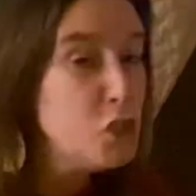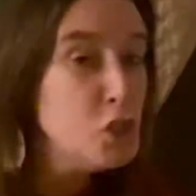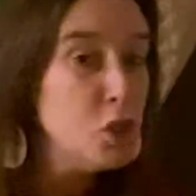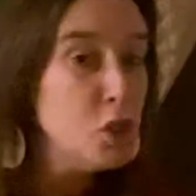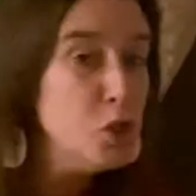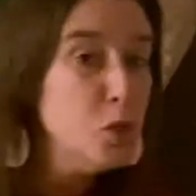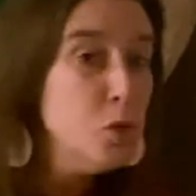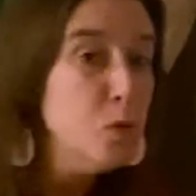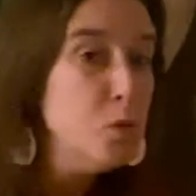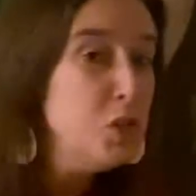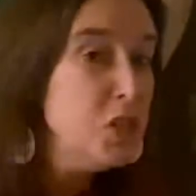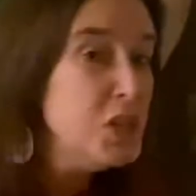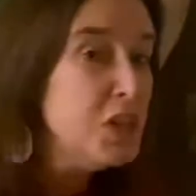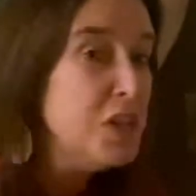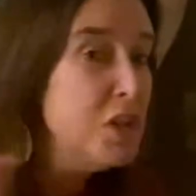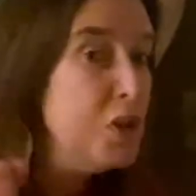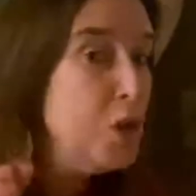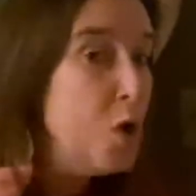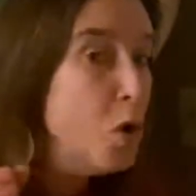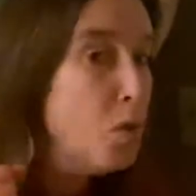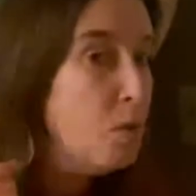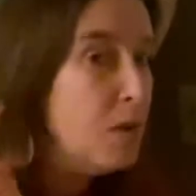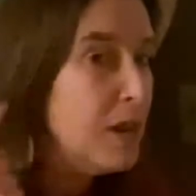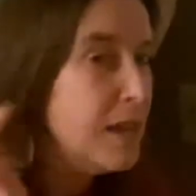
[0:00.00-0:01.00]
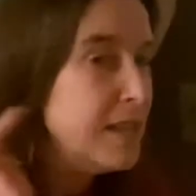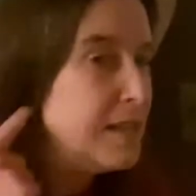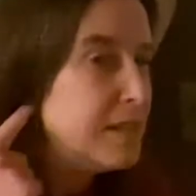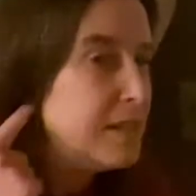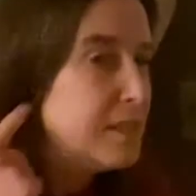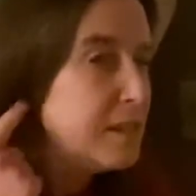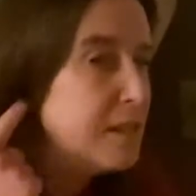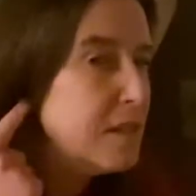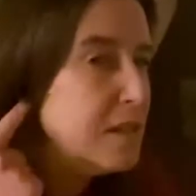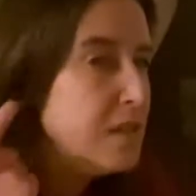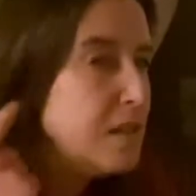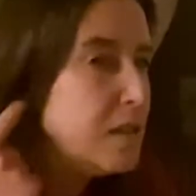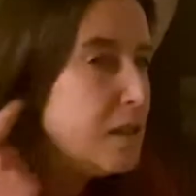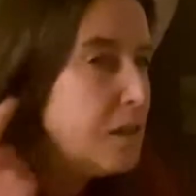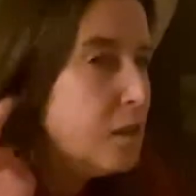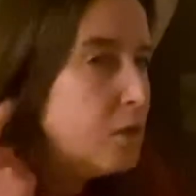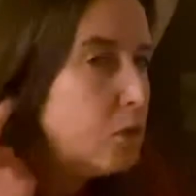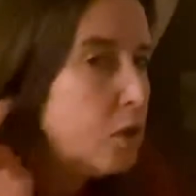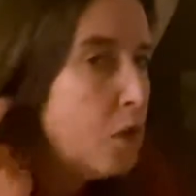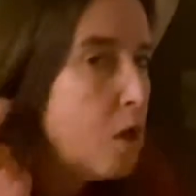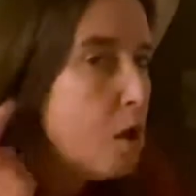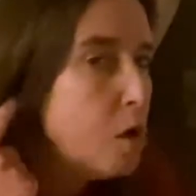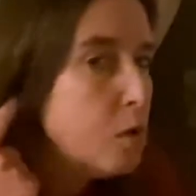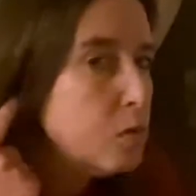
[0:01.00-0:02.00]
you to notice, listen
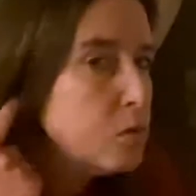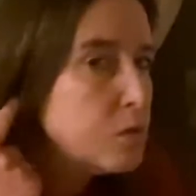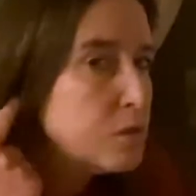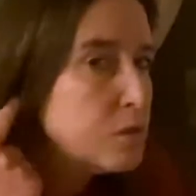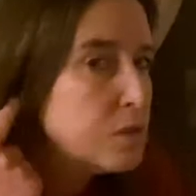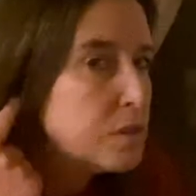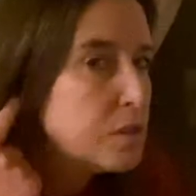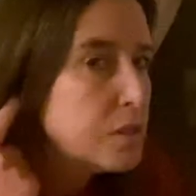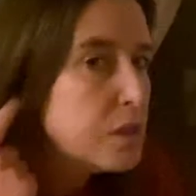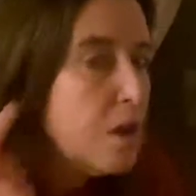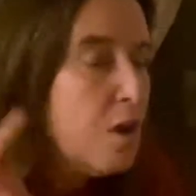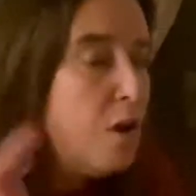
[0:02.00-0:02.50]
close,